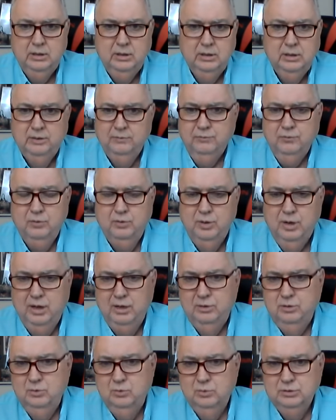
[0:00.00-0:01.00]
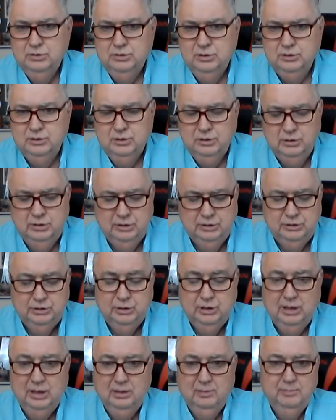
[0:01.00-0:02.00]
If they're not doing such a good
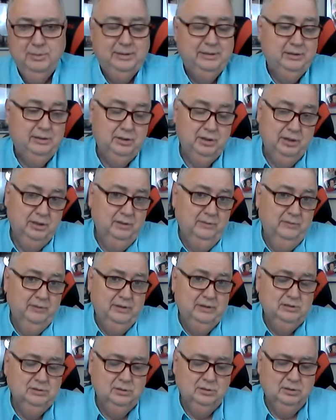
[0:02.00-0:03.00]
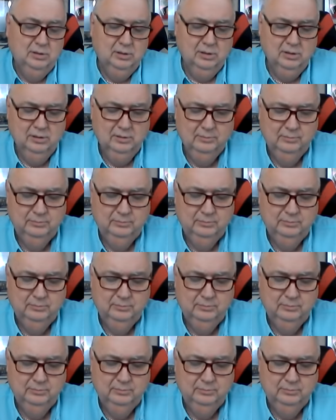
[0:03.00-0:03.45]
job, and none of these are,